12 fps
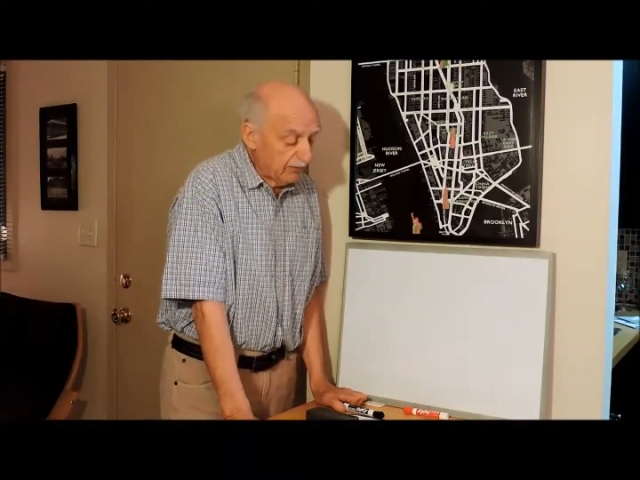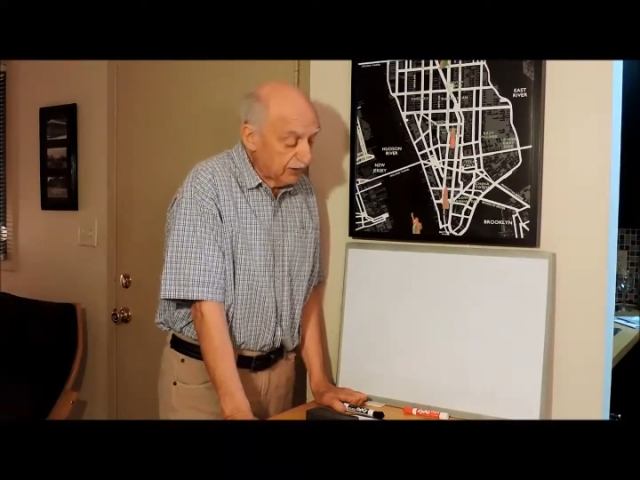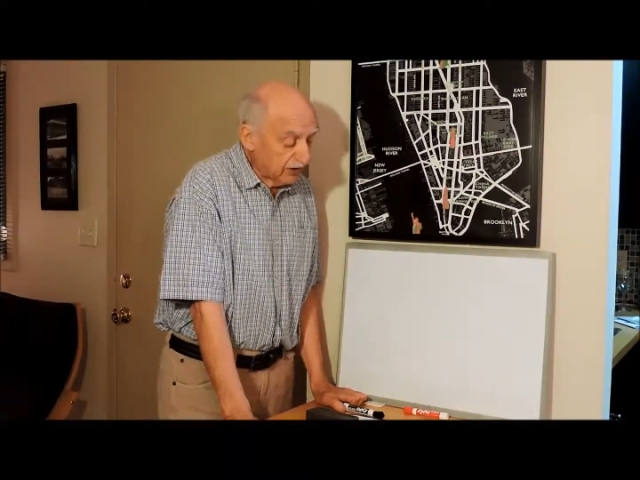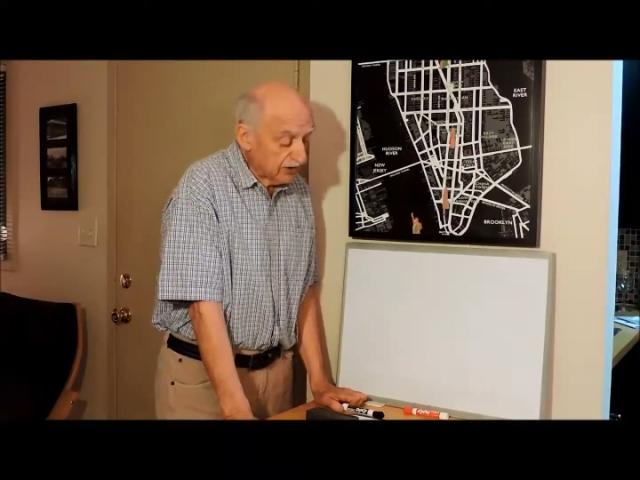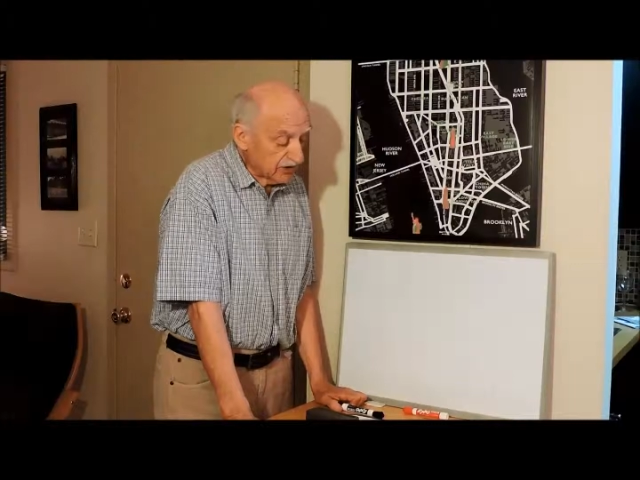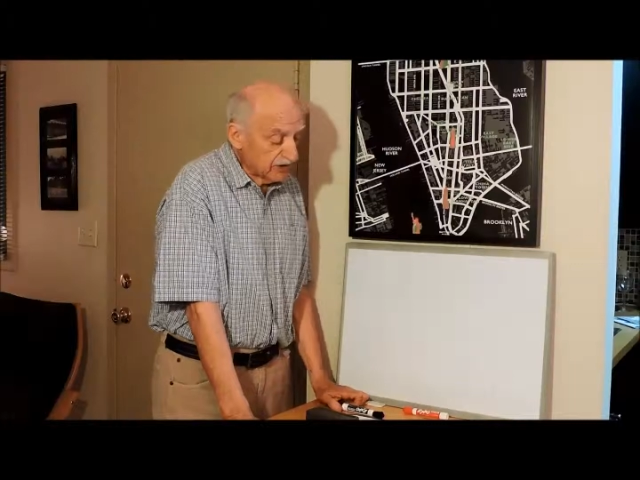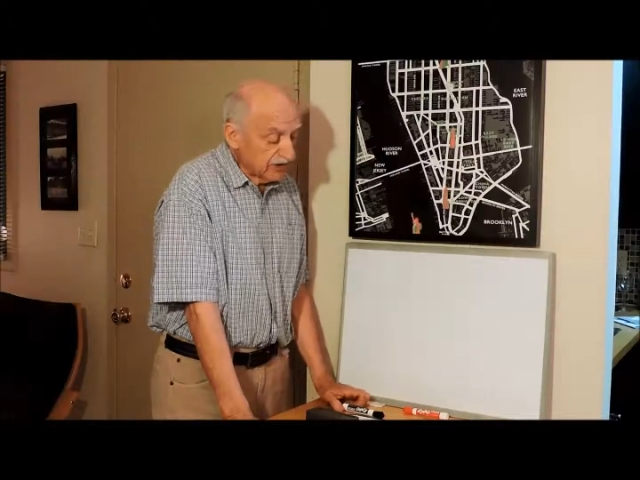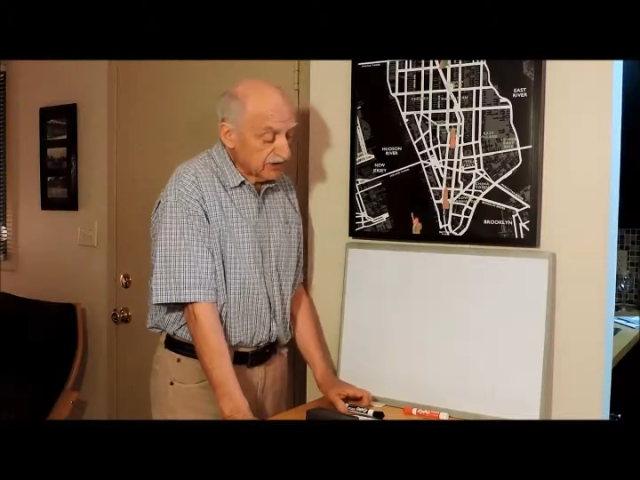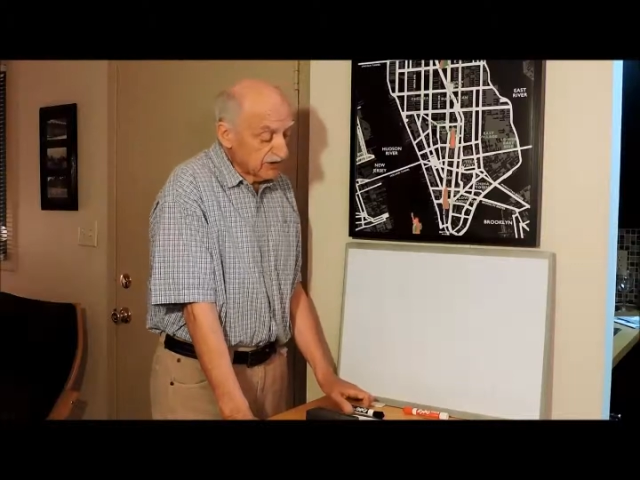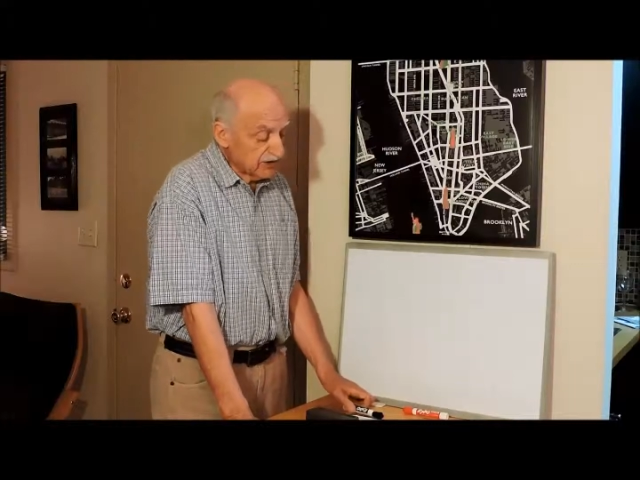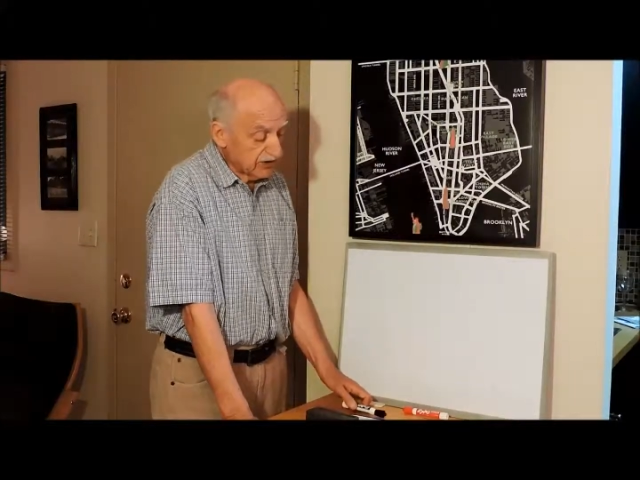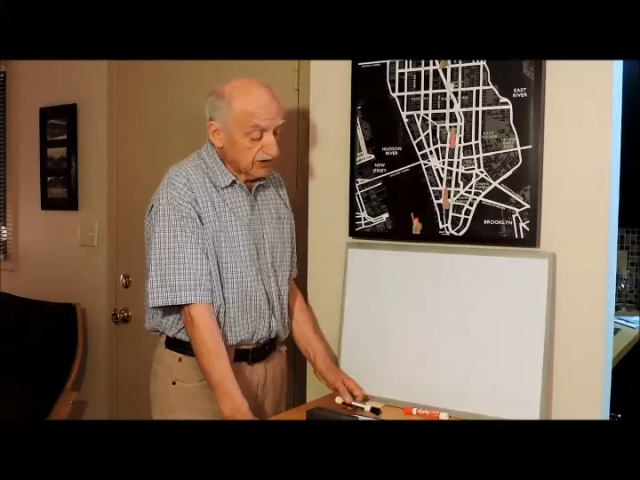because the
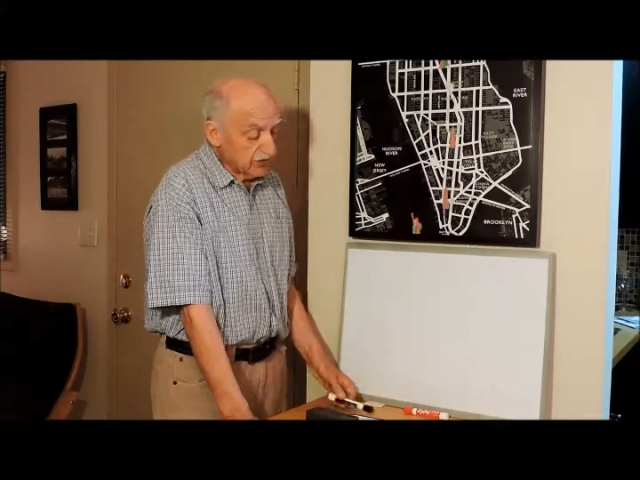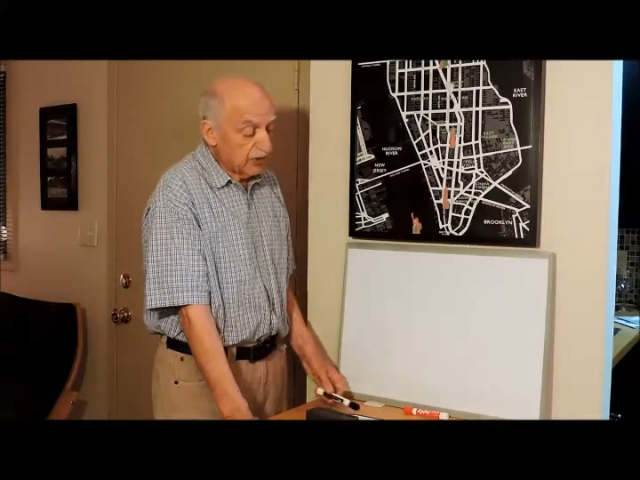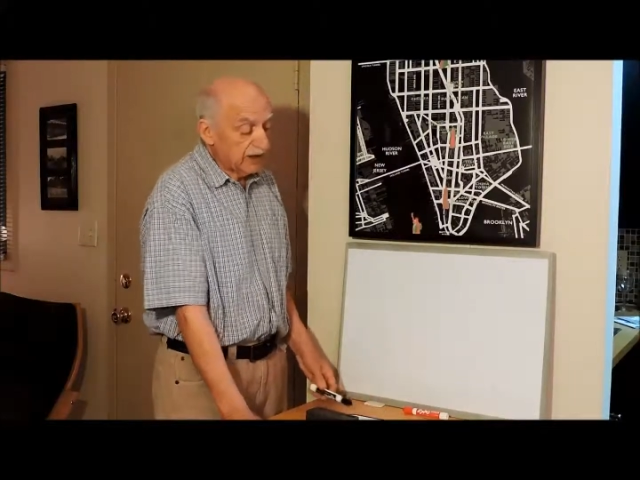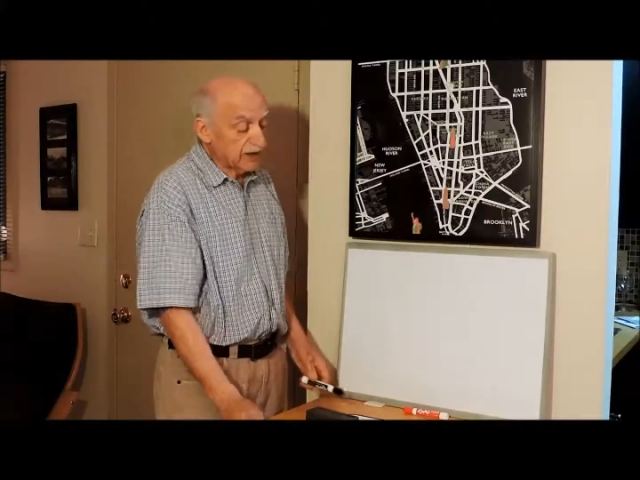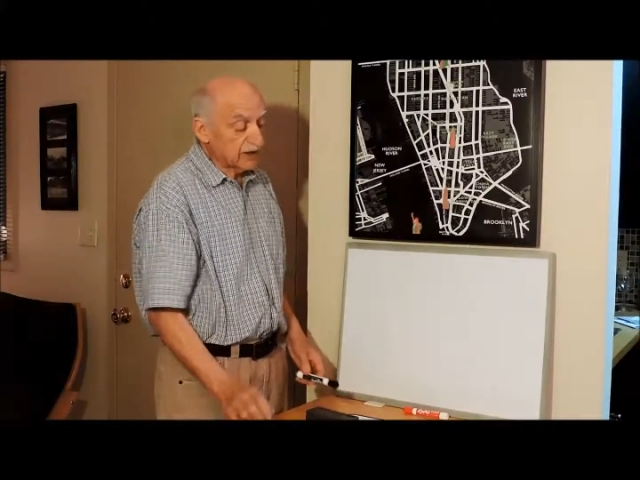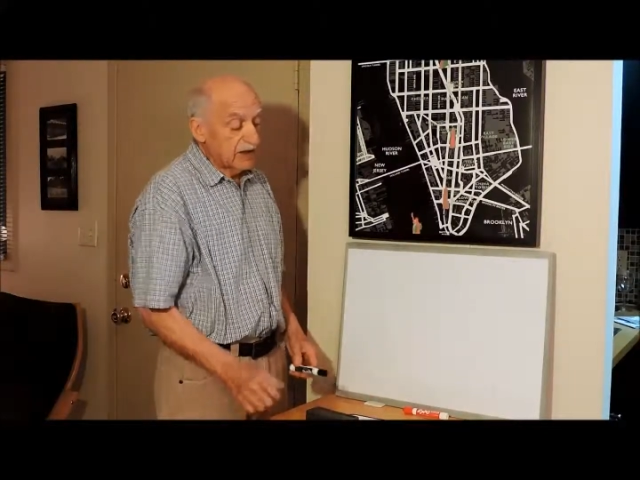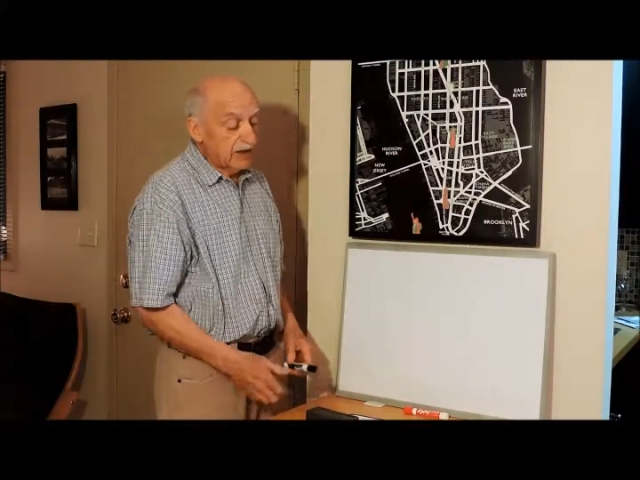distance is twice.